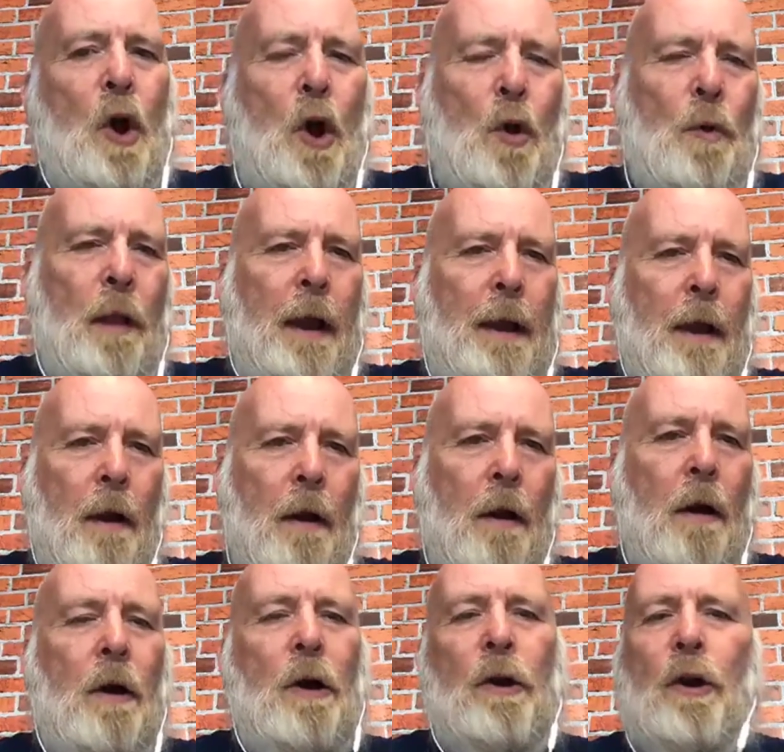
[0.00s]
who they
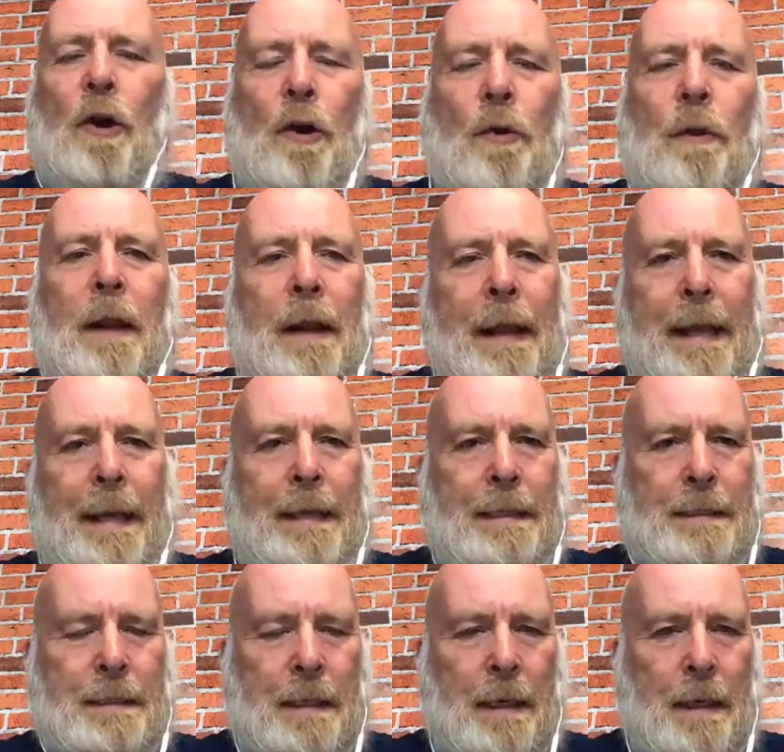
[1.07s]
are and who the
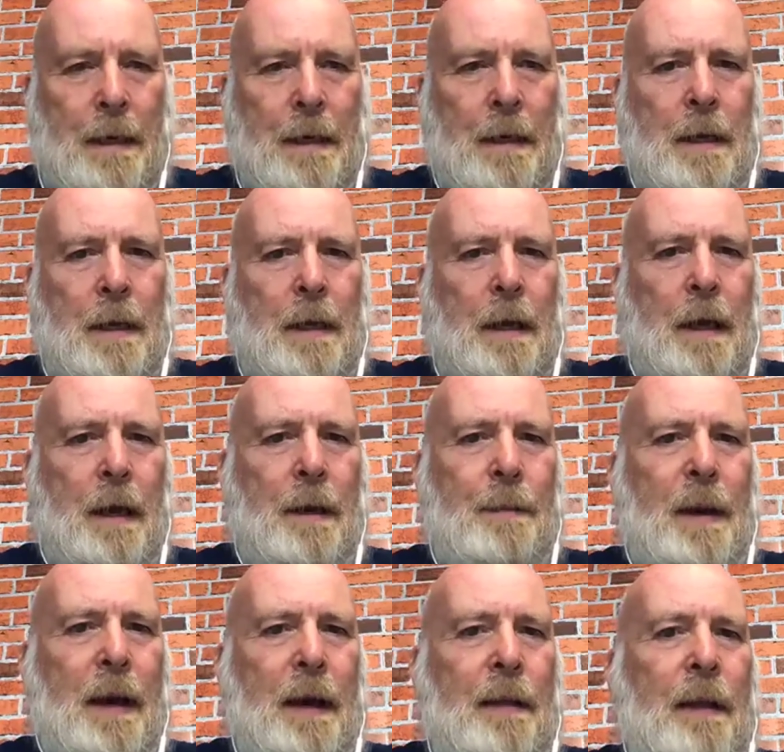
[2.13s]
leaders are.
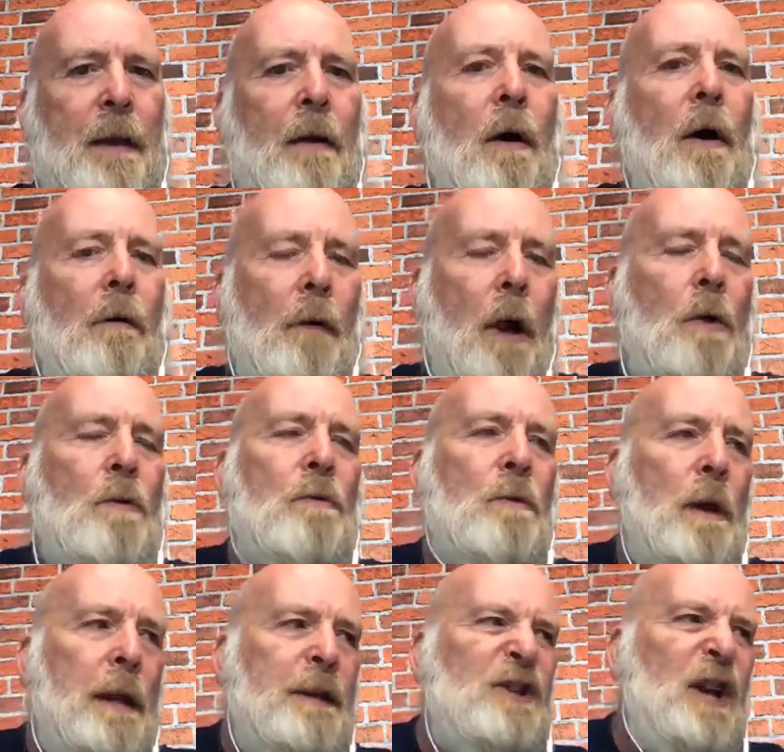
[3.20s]
And there are
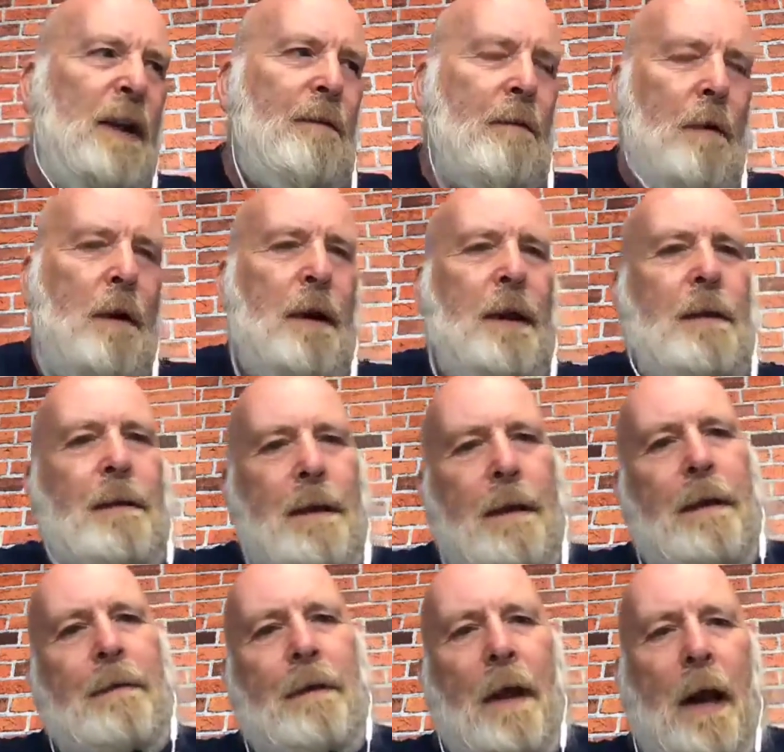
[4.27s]
only generally
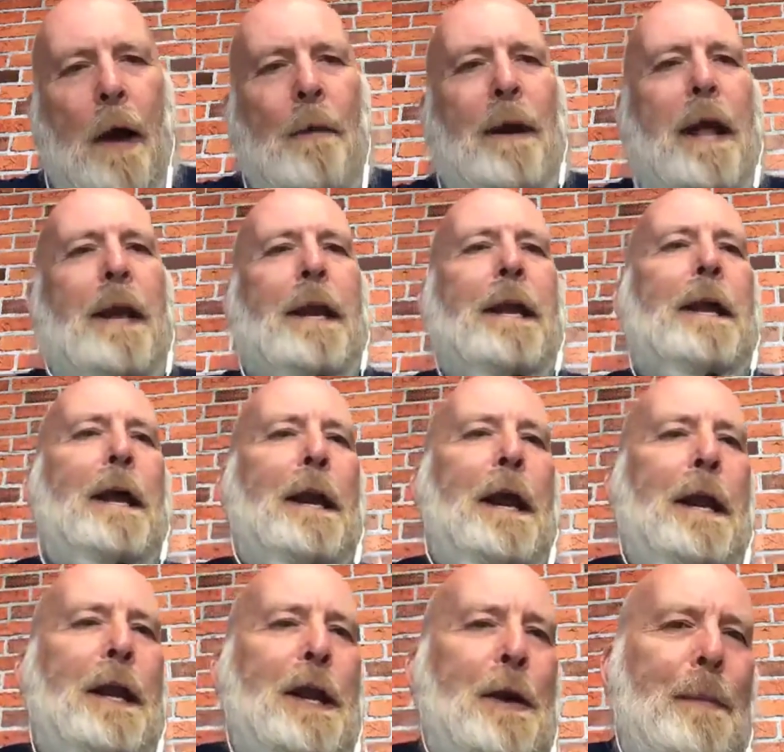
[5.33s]
in
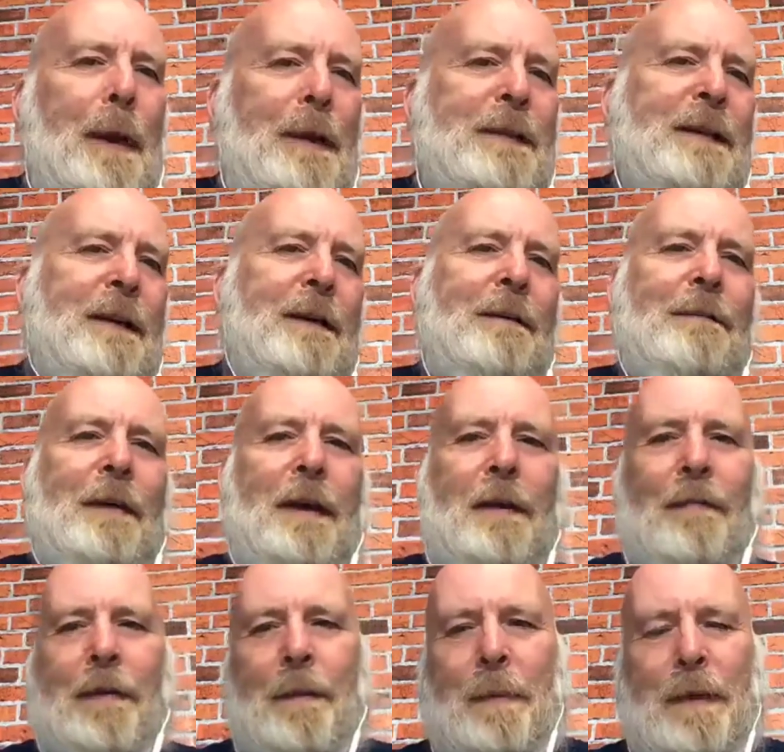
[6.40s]
any committee of
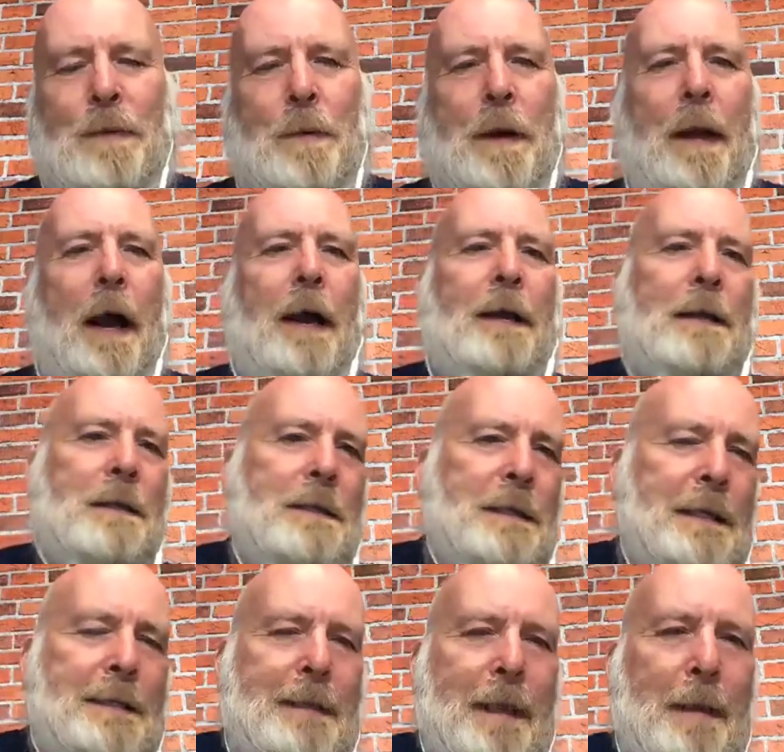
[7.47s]
anything between 8 and
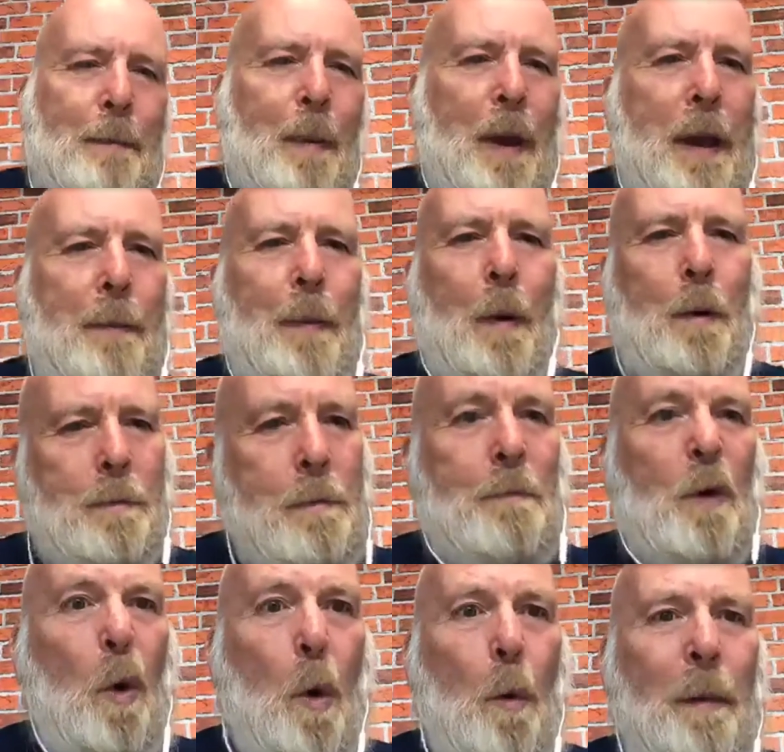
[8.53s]
16 people
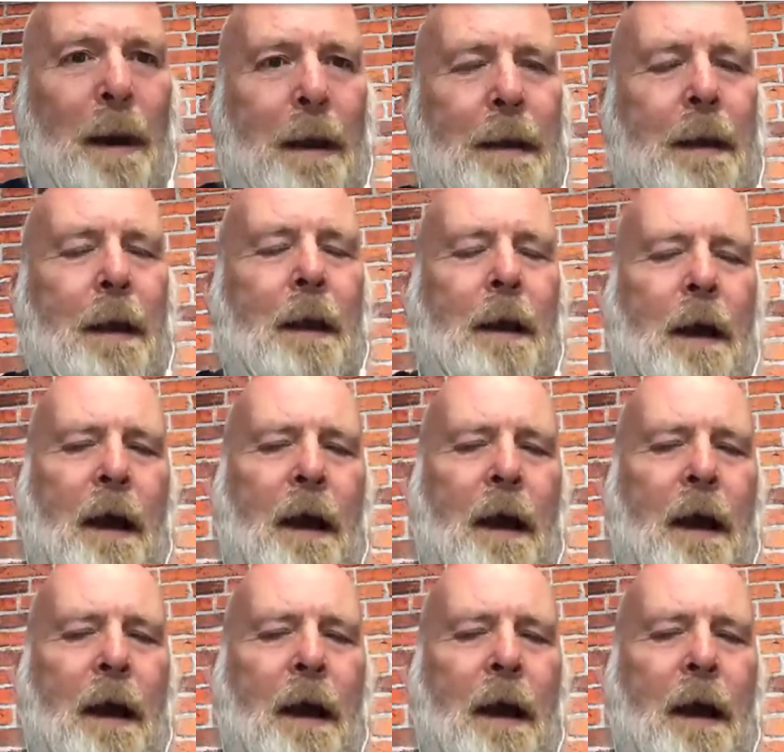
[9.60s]
normally,